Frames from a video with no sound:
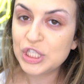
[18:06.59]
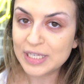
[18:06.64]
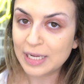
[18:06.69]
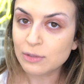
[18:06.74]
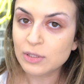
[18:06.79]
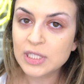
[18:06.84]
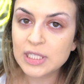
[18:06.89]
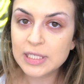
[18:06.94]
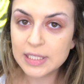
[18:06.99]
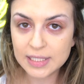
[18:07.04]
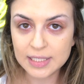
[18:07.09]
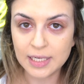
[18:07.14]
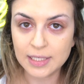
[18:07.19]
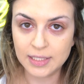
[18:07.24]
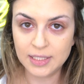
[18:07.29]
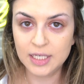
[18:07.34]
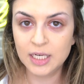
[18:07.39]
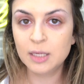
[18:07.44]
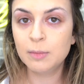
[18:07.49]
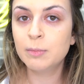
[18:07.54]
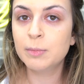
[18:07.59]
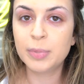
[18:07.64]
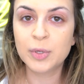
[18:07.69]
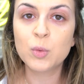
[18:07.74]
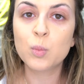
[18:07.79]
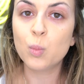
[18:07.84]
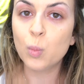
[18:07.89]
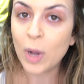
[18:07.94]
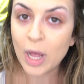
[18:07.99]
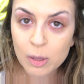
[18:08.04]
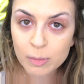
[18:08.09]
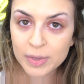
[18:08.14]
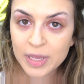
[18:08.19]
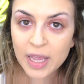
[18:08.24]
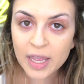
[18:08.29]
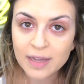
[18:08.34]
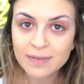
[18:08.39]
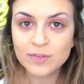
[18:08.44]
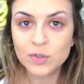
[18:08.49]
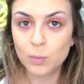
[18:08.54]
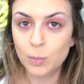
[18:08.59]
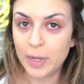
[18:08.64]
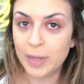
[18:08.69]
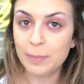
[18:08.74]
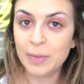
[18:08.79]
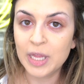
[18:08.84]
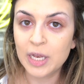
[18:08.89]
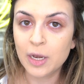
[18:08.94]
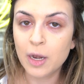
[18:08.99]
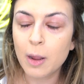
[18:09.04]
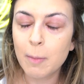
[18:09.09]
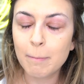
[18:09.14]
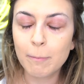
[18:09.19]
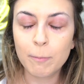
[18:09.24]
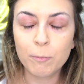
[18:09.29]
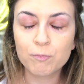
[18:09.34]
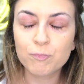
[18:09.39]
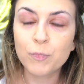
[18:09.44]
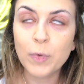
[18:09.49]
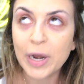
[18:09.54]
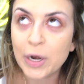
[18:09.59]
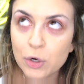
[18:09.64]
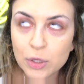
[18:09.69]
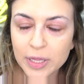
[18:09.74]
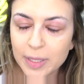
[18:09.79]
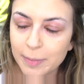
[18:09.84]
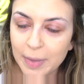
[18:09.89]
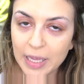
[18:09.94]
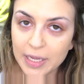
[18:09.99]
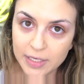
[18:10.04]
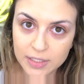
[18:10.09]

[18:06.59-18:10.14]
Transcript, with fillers: sounds disgusting, but well-behaved women rarely make